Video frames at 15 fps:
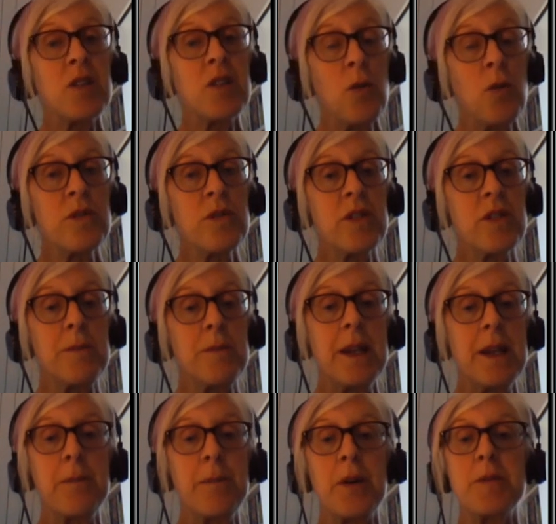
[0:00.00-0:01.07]
And it's also
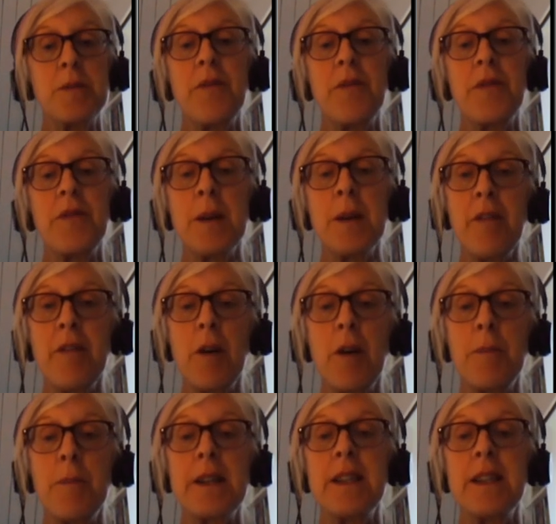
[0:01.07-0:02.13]
been impossible for some of
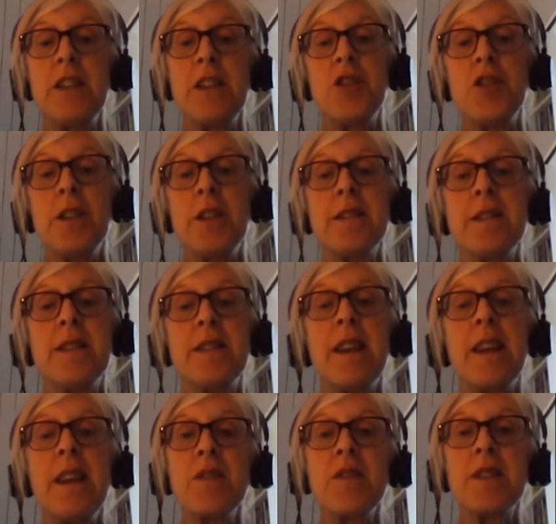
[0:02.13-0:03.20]
our practitioners
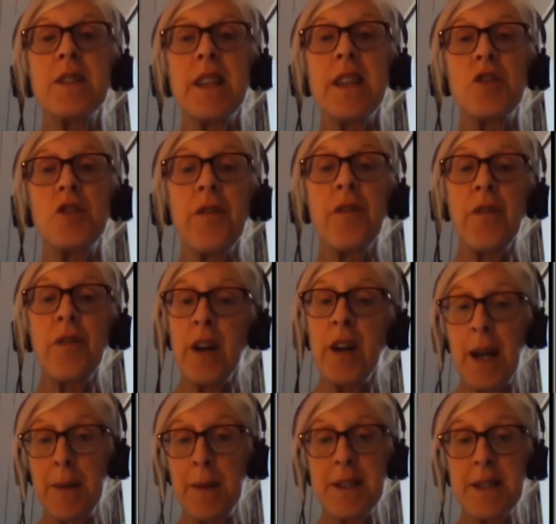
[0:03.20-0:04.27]
to deliver sessions
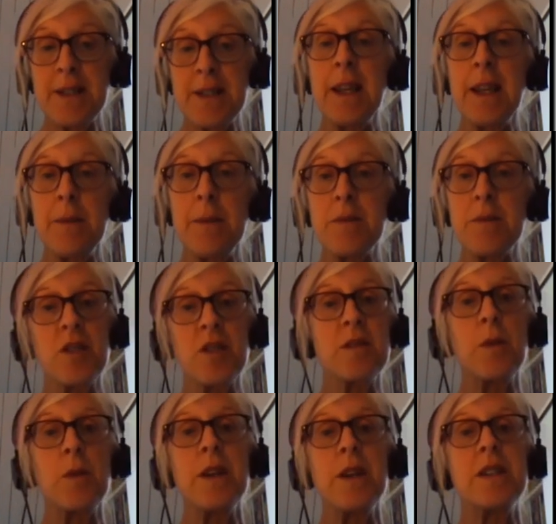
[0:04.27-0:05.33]
via MS Teams,
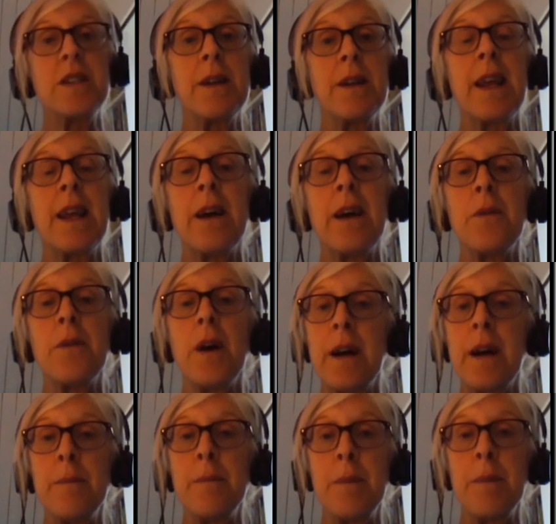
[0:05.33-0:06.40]
just as we're doing now
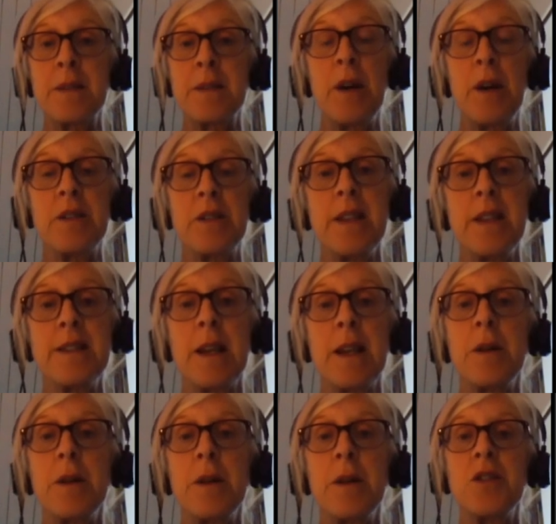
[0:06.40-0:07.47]
as part of
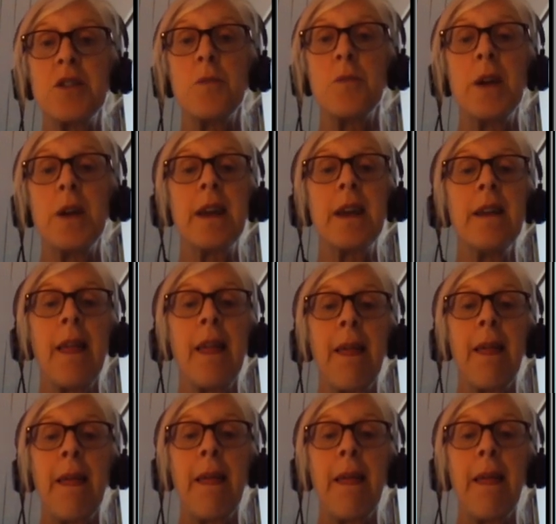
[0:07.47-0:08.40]
this celebration week.